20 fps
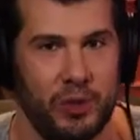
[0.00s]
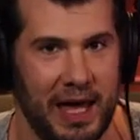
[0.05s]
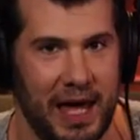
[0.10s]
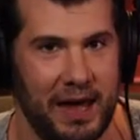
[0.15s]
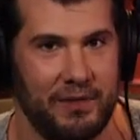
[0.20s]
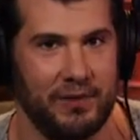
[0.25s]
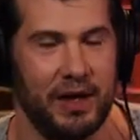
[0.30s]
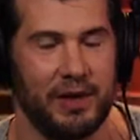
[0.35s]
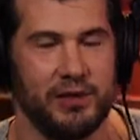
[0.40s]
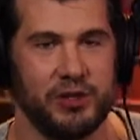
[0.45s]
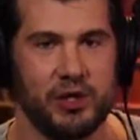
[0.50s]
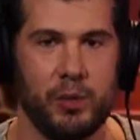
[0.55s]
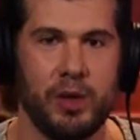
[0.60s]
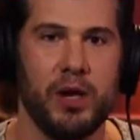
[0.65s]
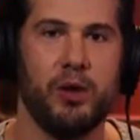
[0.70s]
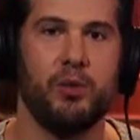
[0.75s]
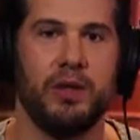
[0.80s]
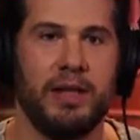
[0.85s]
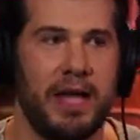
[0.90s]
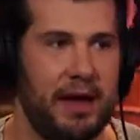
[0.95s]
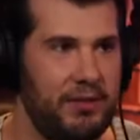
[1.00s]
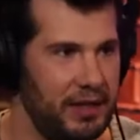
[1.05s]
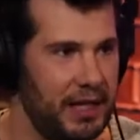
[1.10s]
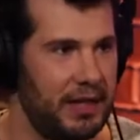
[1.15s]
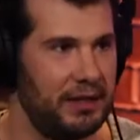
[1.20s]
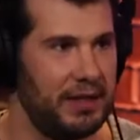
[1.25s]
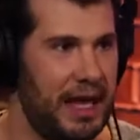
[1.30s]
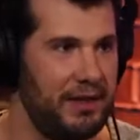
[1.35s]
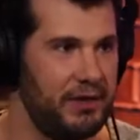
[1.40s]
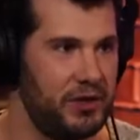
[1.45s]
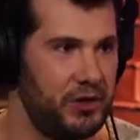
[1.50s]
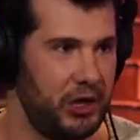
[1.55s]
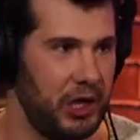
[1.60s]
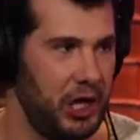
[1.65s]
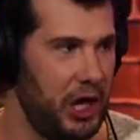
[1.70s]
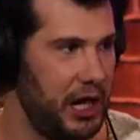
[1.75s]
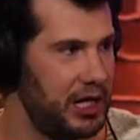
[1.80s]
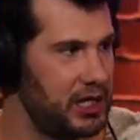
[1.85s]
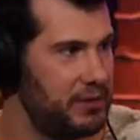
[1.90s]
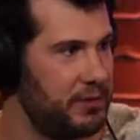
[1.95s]
We have we don't really have a live
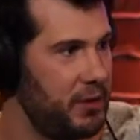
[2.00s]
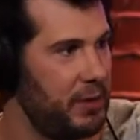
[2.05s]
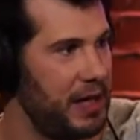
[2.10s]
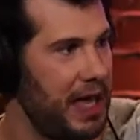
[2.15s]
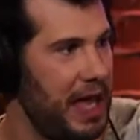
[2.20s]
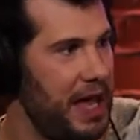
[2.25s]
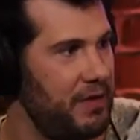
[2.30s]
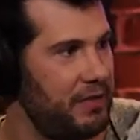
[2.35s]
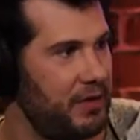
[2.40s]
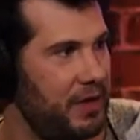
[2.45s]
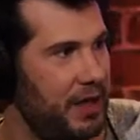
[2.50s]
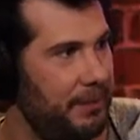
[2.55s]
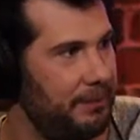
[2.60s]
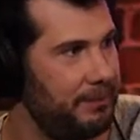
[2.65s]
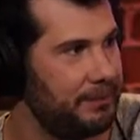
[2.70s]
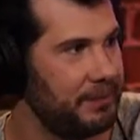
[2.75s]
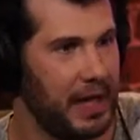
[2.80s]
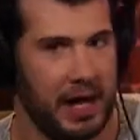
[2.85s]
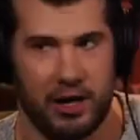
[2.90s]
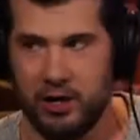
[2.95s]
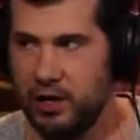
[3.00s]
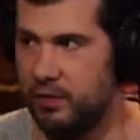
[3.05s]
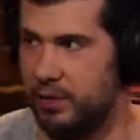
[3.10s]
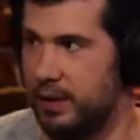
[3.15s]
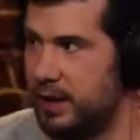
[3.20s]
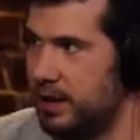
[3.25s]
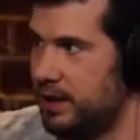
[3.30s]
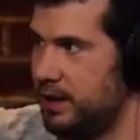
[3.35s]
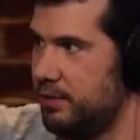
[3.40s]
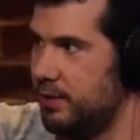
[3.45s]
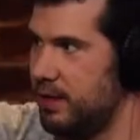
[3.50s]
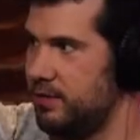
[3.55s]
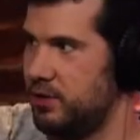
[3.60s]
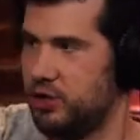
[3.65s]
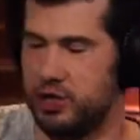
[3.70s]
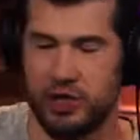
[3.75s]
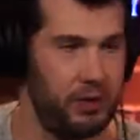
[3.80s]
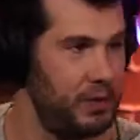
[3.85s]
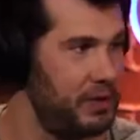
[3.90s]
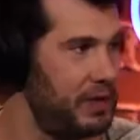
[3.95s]
studio audience, but we have I don't know if we can even
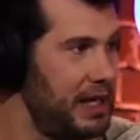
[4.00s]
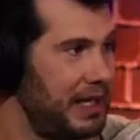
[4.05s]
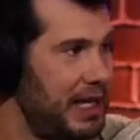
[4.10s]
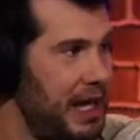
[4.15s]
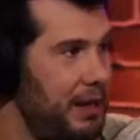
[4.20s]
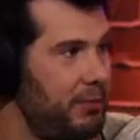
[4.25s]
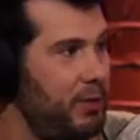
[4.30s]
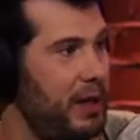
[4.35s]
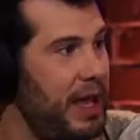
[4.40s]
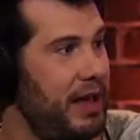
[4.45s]
show with that camera.